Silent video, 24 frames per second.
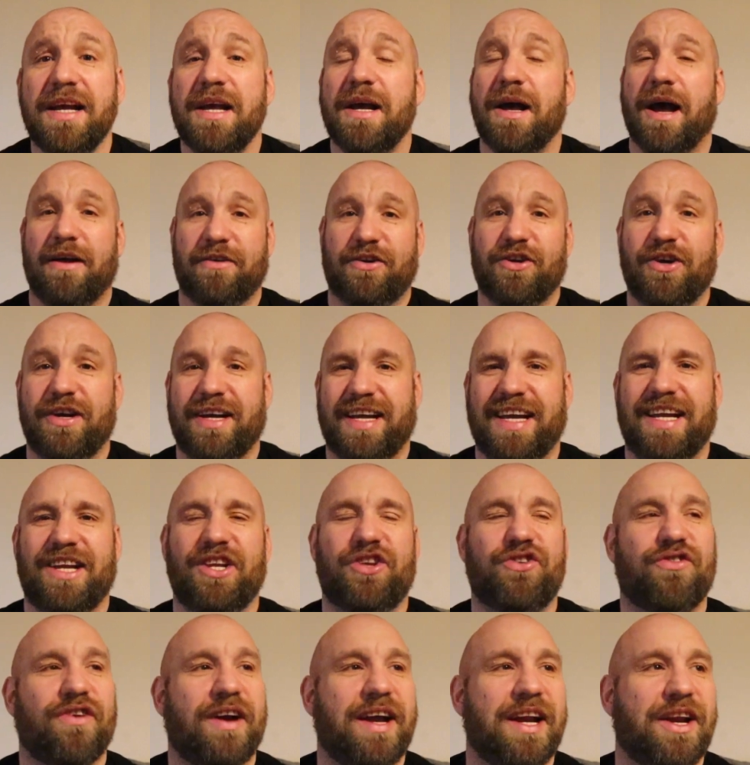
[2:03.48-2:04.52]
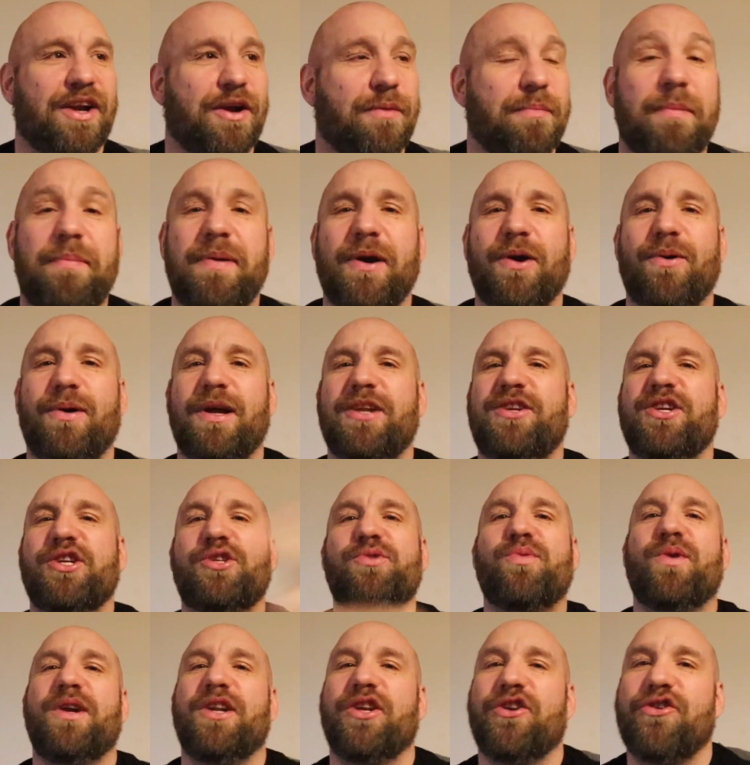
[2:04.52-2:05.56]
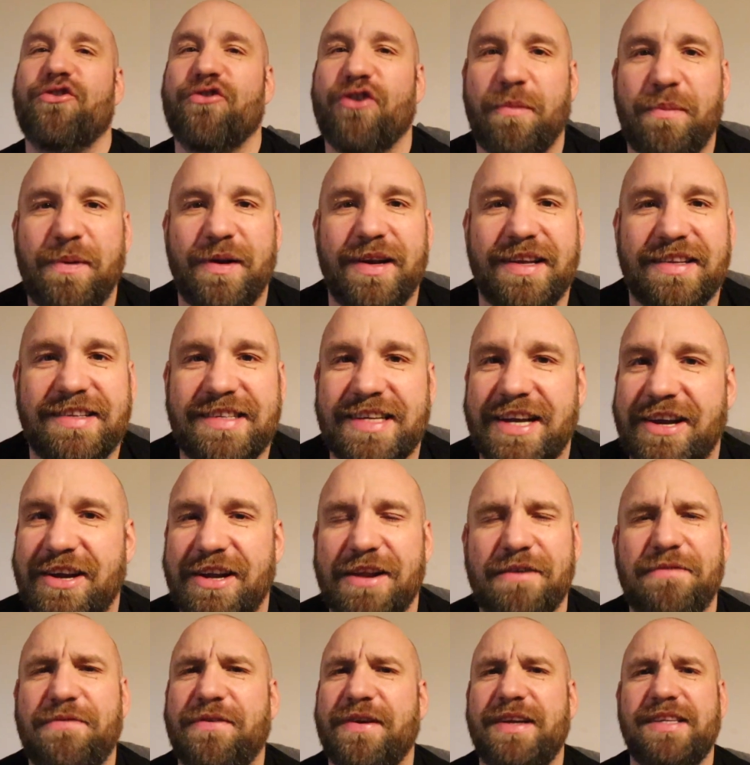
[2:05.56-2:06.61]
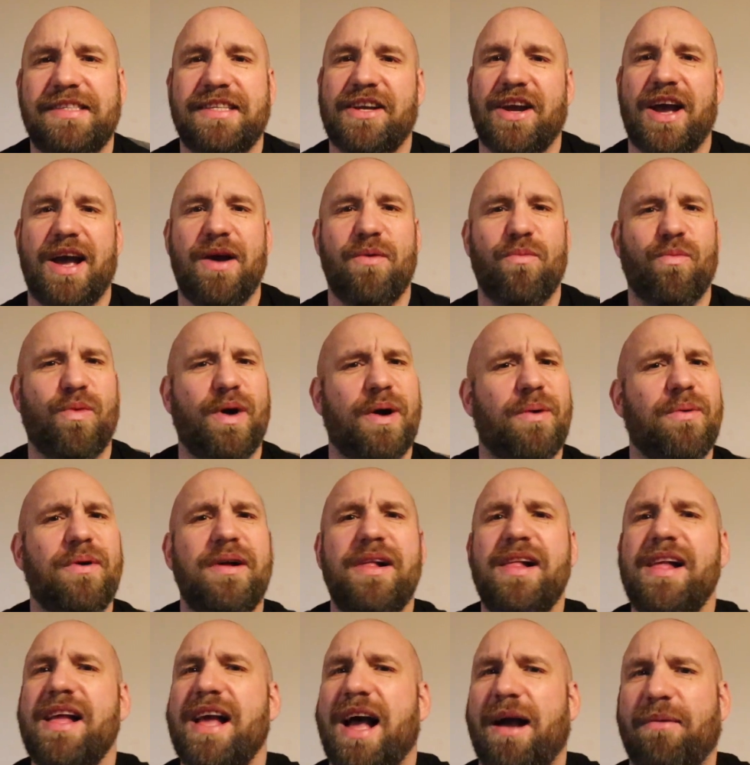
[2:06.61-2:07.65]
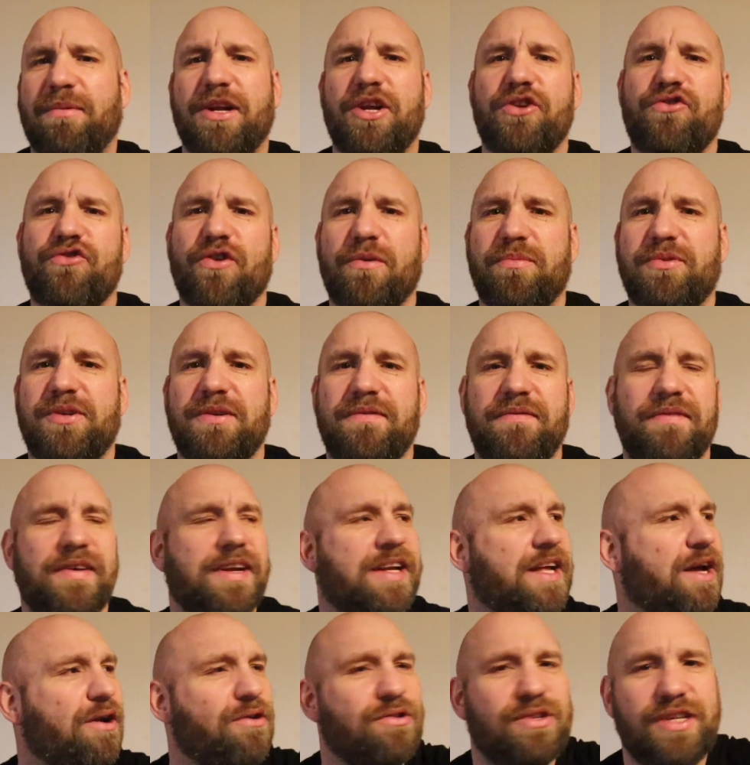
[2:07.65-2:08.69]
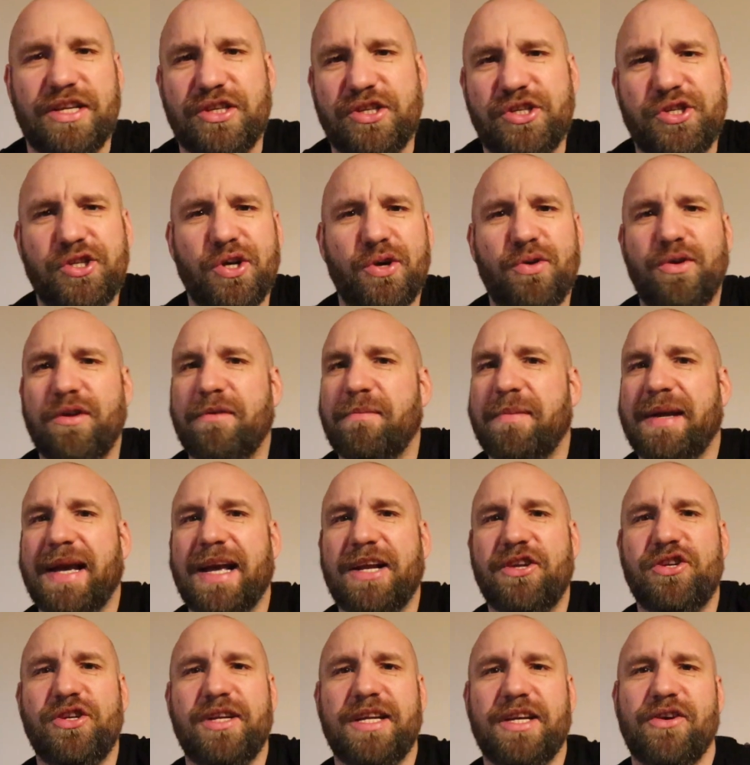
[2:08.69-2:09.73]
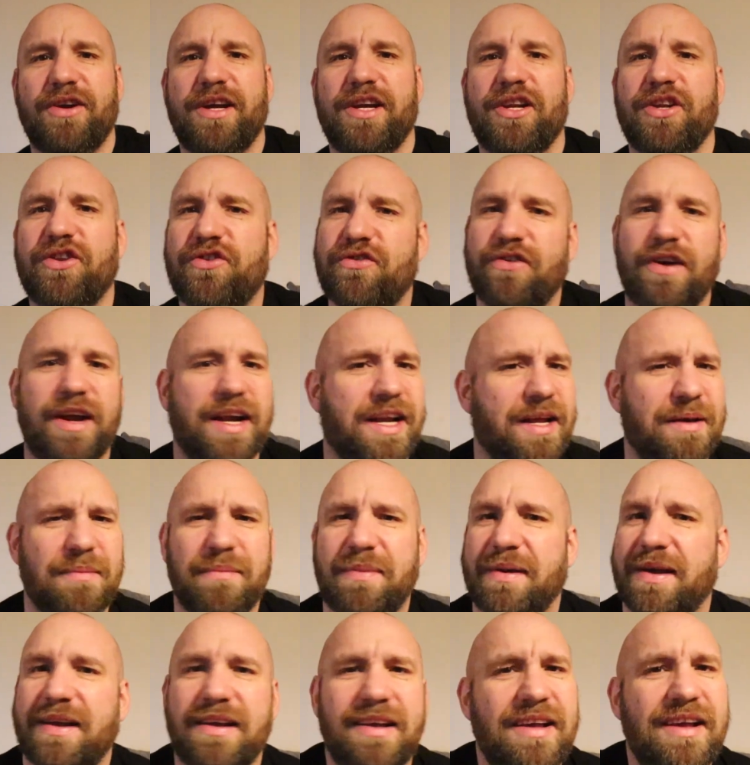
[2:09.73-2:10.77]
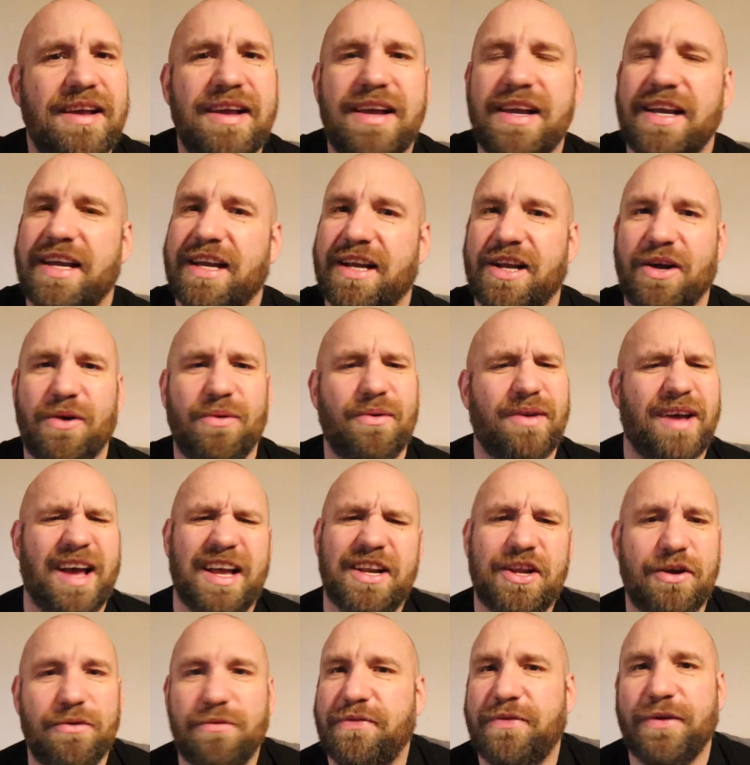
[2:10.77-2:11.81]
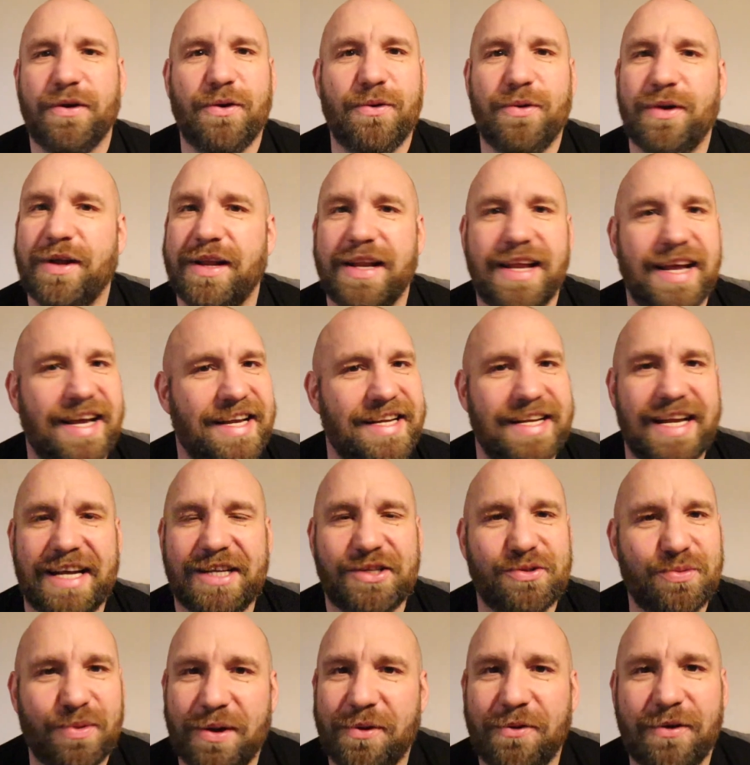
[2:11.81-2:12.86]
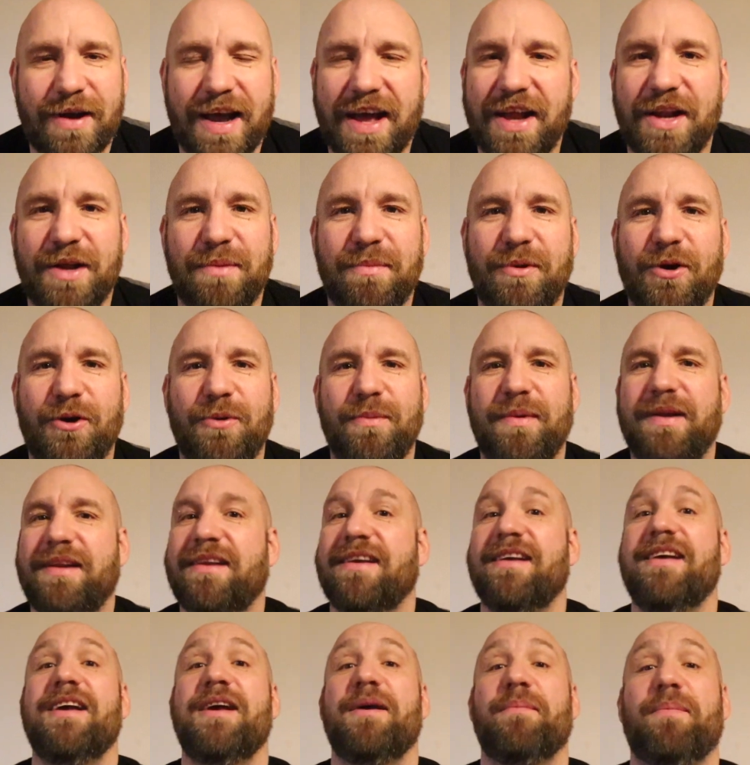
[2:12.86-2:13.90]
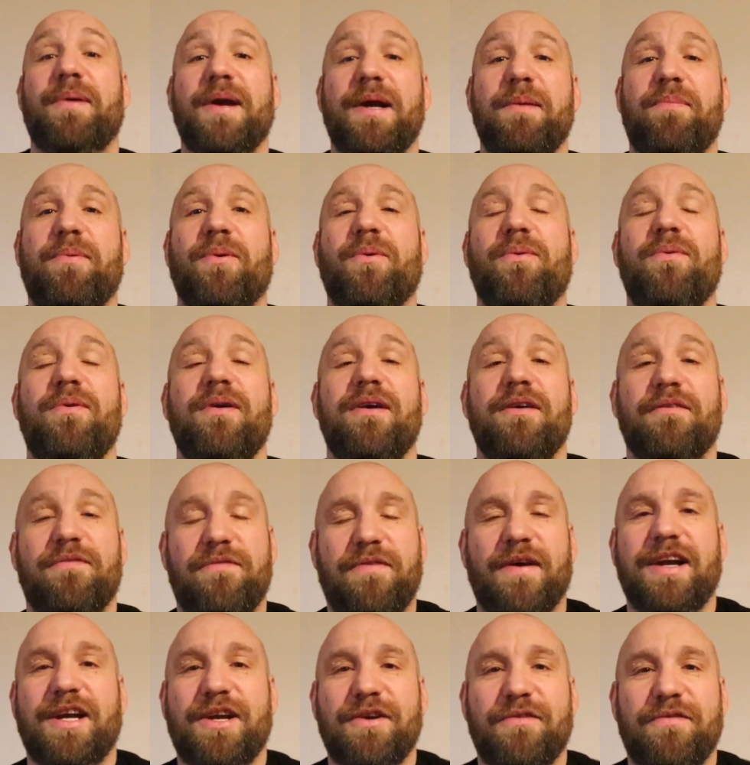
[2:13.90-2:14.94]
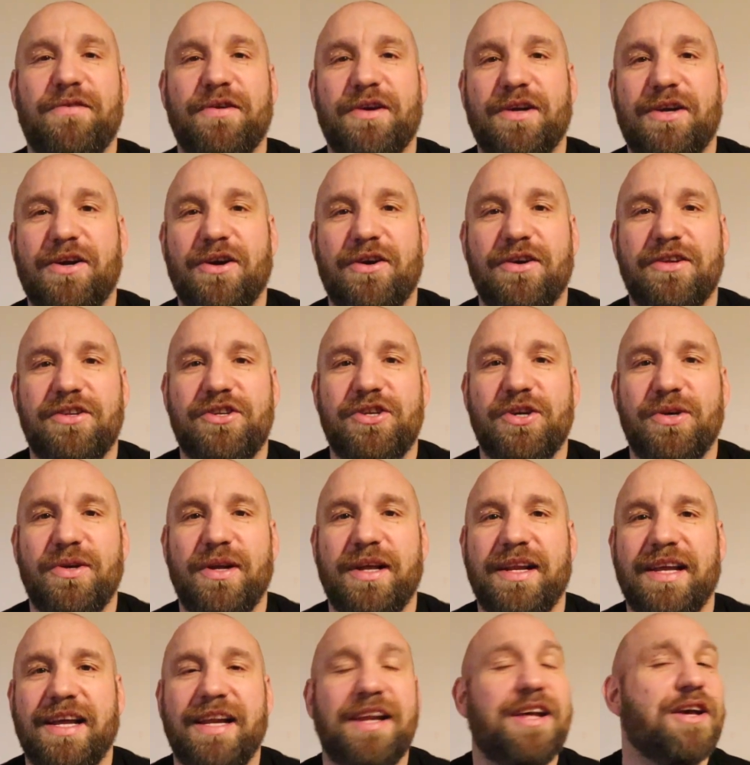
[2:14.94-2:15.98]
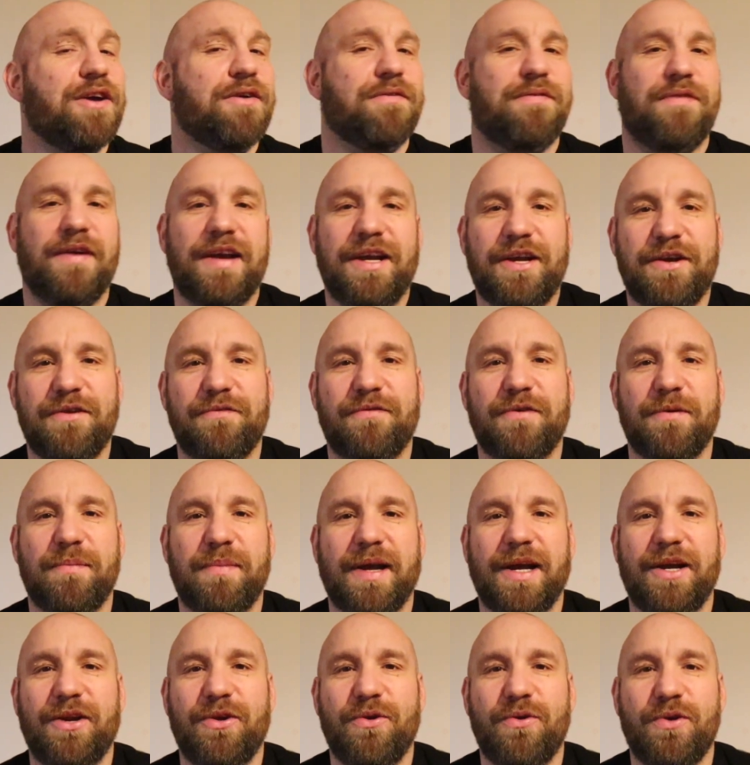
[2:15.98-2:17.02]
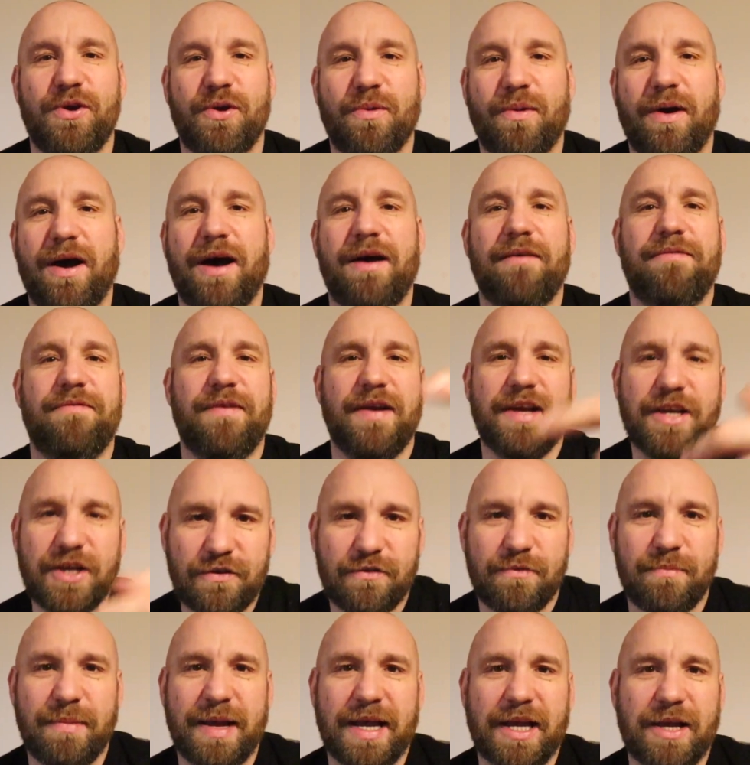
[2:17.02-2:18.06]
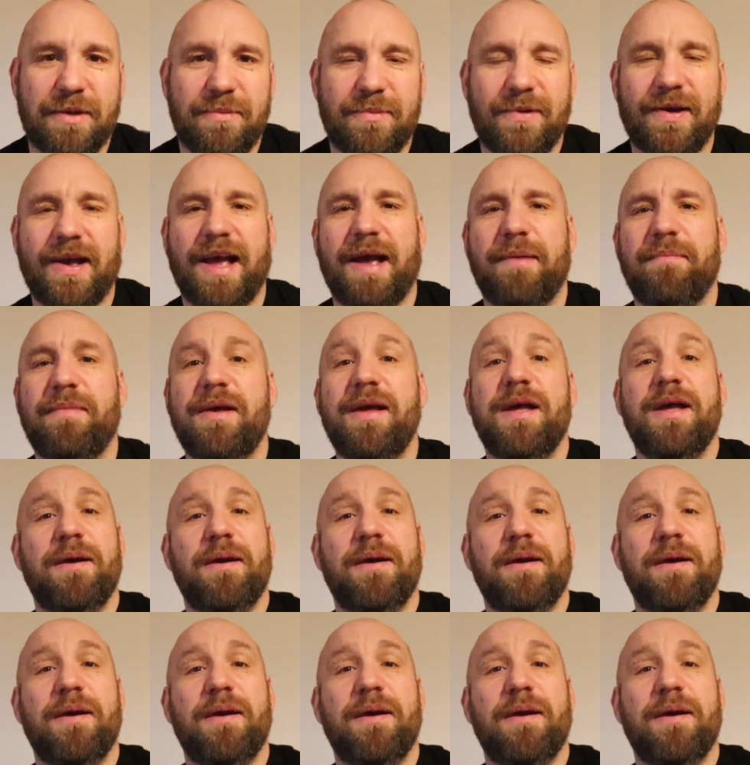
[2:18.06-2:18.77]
I've got to get the training on. But people, I just wanted to drop in and tell you that things are going well. I'm going to drop some videos in soon of me actually getting the training. But, you know, I don't feel that that's where we're at the moment. People, thank you for tuning in. Thank you for being who you are. Thank you for making me who I am.